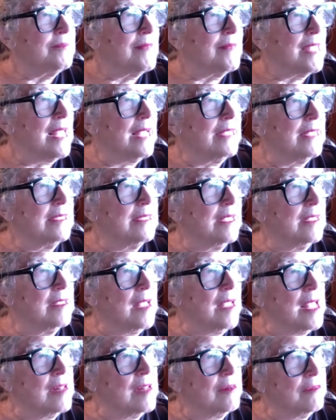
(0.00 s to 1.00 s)
I
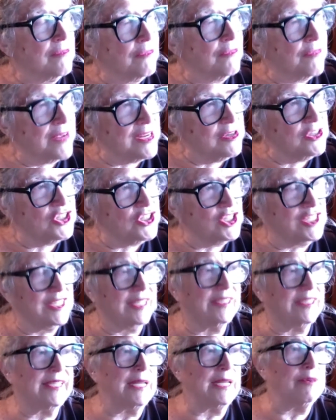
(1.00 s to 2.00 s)
had a friend, she
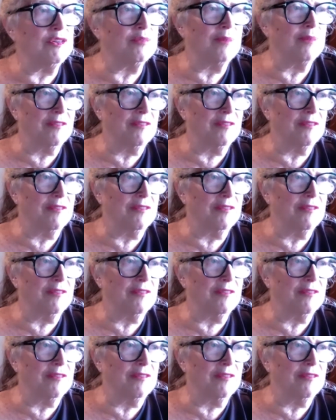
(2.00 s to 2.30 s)
said, stay with my